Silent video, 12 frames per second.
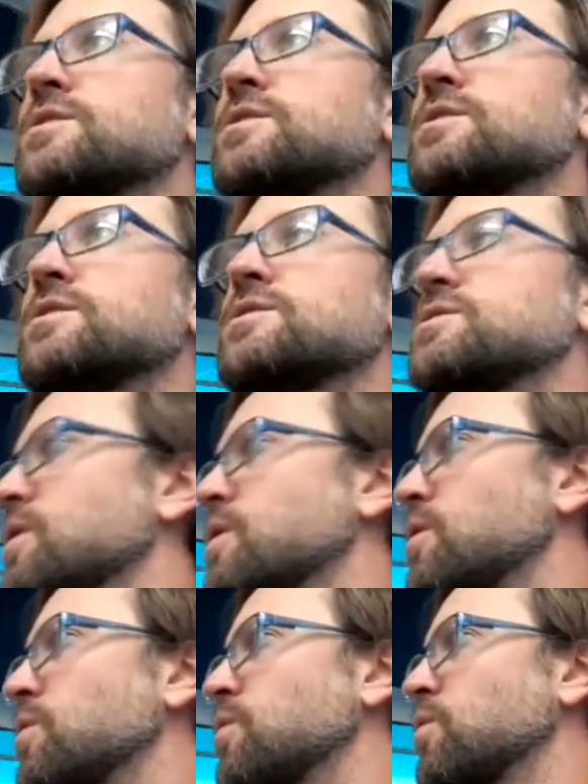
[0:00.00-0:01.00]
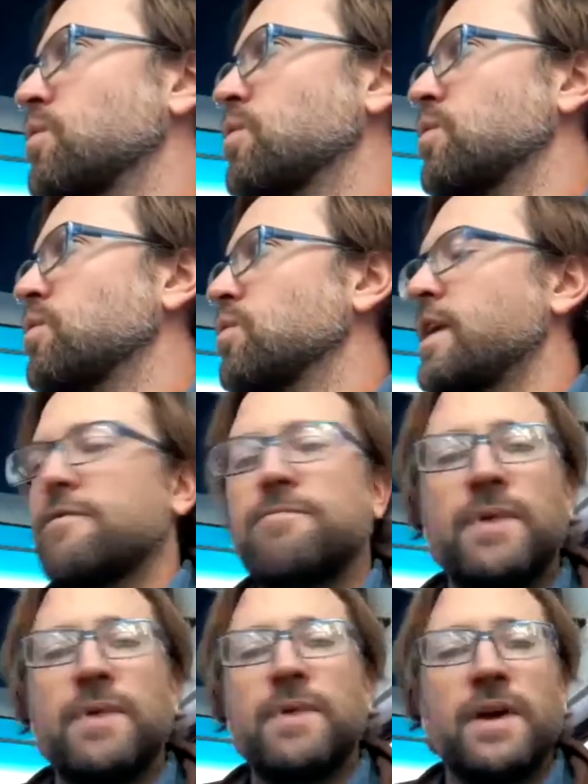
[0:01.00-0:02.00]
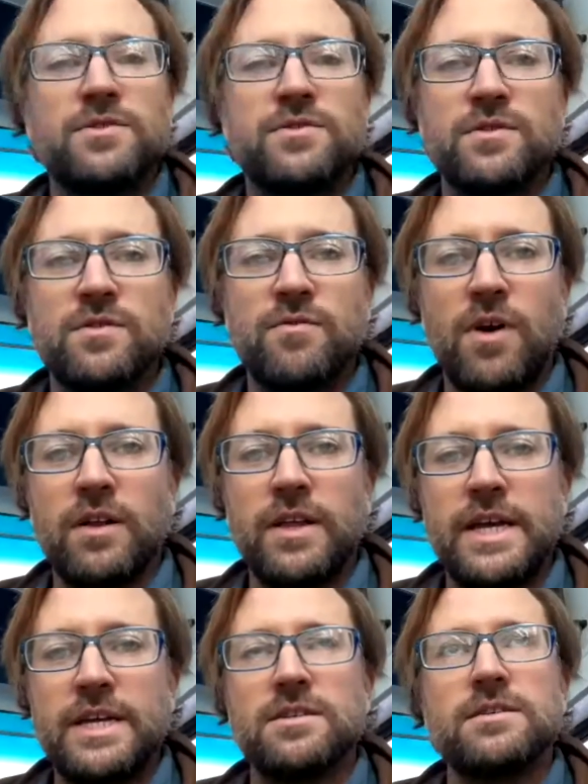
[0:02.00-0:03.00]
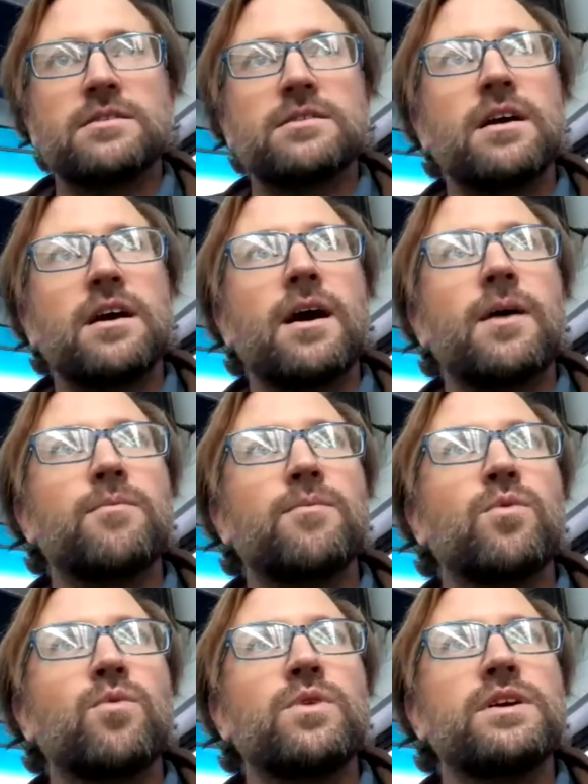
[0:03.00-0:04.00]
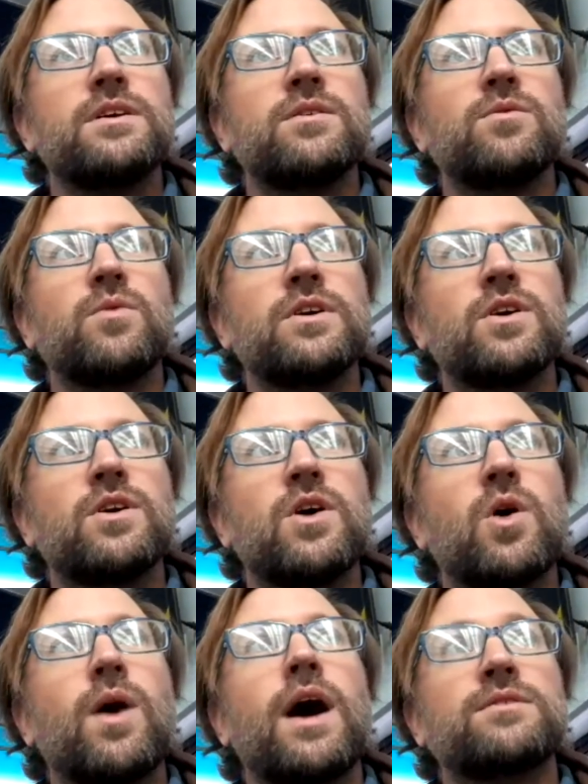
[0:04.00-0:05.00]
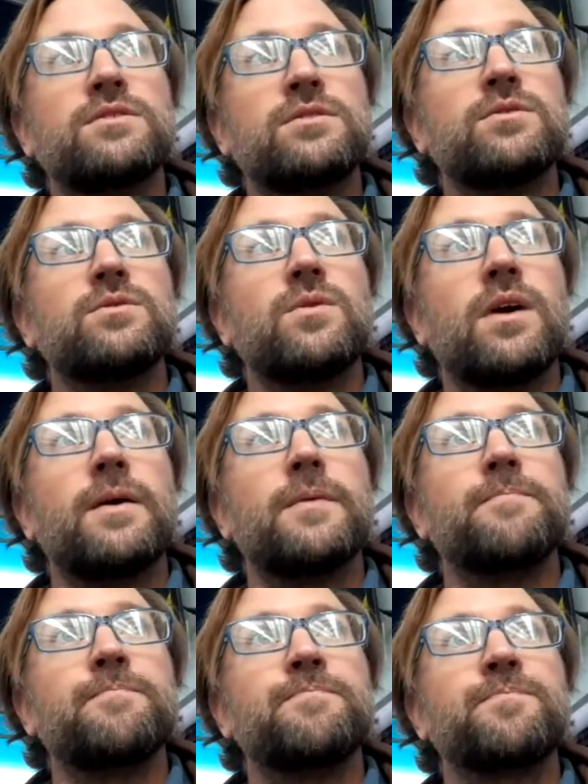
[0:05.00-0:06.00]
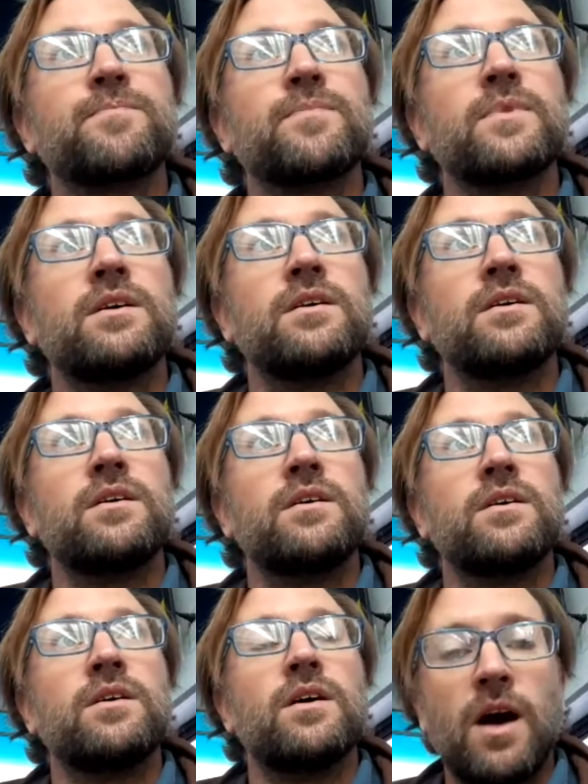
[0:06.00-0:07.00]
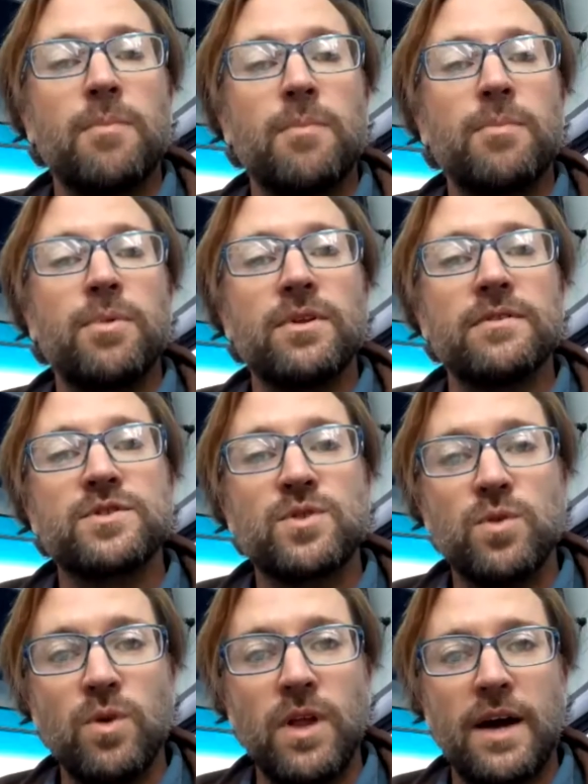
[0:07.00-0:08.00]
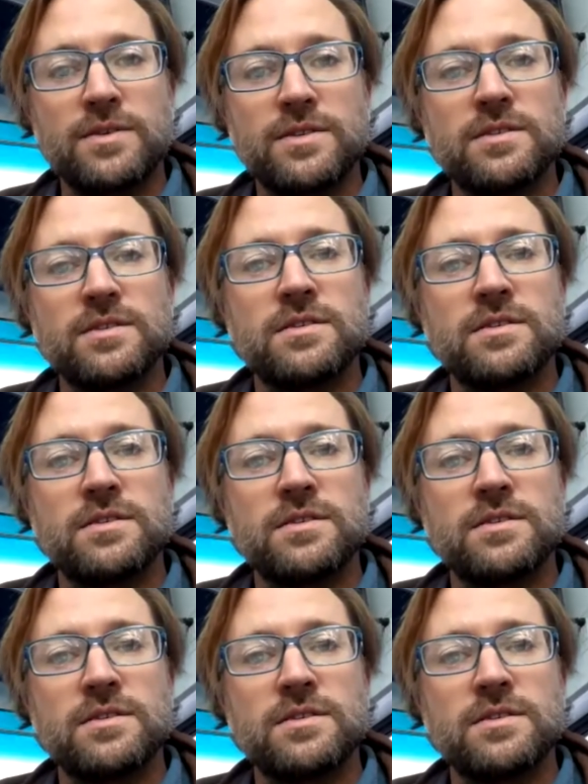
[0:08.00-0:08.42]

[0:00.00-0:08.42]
So we have patrons of all ages. We go out to a couple of schoolhouses.